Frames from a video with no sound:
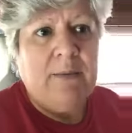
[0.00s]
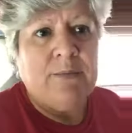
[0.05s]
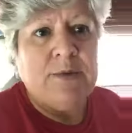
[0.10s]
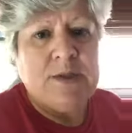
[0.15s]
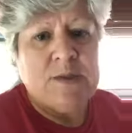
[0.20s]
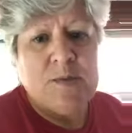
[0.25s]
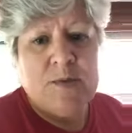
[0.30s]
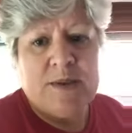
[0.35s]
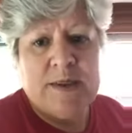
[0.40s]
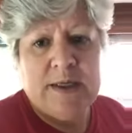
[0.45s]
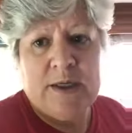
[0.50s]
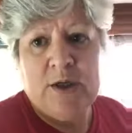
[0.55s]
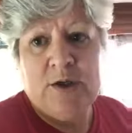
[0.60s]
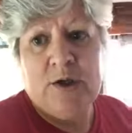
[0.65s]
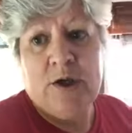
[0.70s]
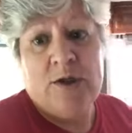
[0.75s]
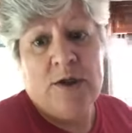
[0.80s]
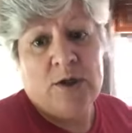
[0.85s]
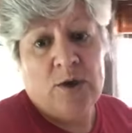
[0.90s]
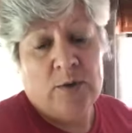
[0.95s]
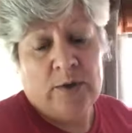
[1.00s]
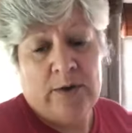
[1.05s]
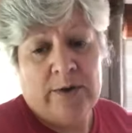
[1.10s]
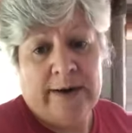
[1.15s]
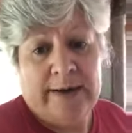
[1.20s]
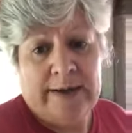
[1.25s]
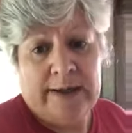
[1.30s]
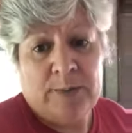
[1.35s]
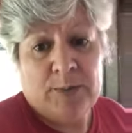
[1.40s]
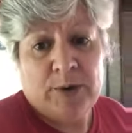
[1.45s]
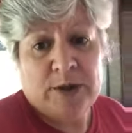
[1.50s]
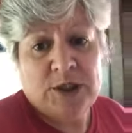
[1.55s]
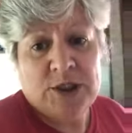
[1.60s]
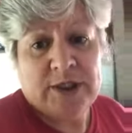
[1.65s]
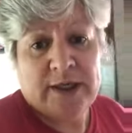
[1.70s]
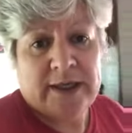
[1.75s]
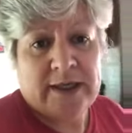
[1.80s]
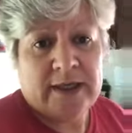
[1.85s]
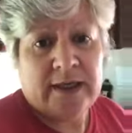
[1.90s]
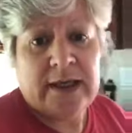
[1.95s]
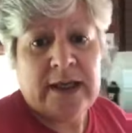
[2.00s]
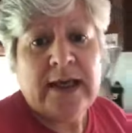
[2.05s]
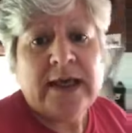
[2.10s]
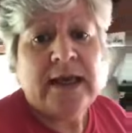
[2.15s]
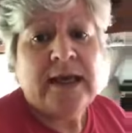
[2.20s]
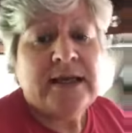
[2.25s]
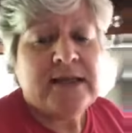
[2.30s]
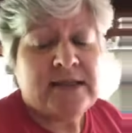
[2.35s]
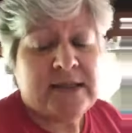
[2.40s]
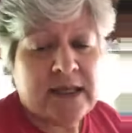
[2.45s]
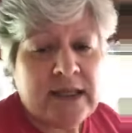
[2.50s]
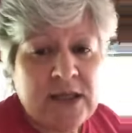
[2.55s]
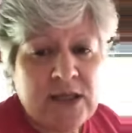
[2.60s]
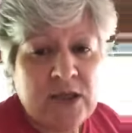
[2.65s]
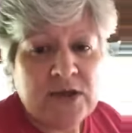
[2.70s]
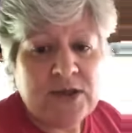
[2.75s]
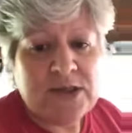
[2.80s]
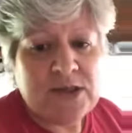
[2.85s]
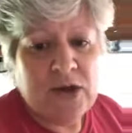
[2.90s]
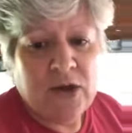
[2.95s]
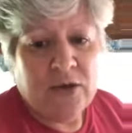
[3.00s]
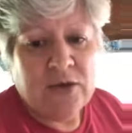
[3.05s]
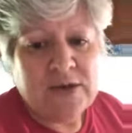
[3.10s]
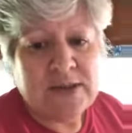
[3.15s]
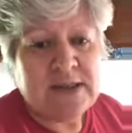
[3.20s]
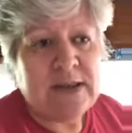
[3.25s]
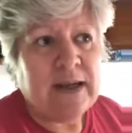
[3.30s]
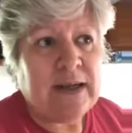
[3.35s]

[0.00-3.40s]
Just wanted to let you know that you are greatly appreciated. Send those notes.